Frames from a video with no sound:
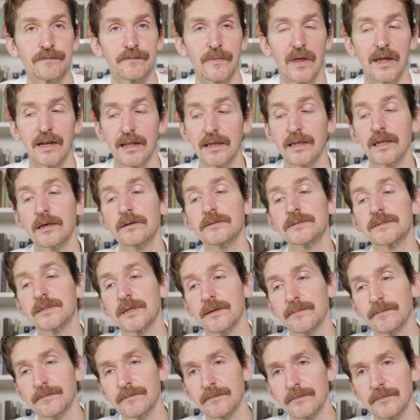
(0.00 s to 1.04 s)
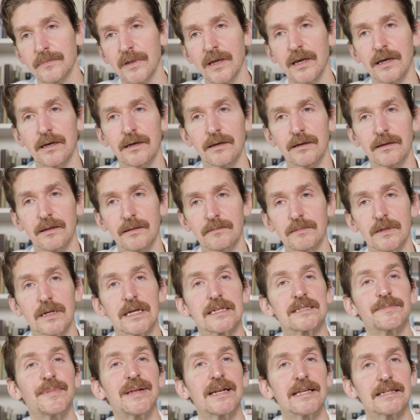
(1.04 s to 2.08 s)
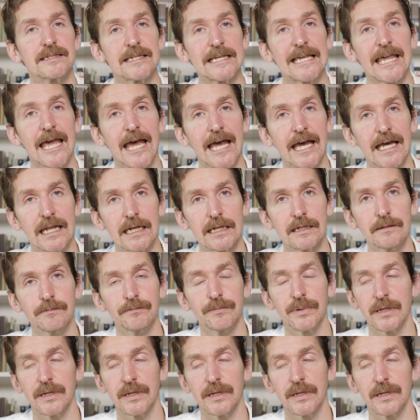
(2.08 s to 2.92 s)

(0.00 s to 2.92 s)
And he kills them, as many as he can,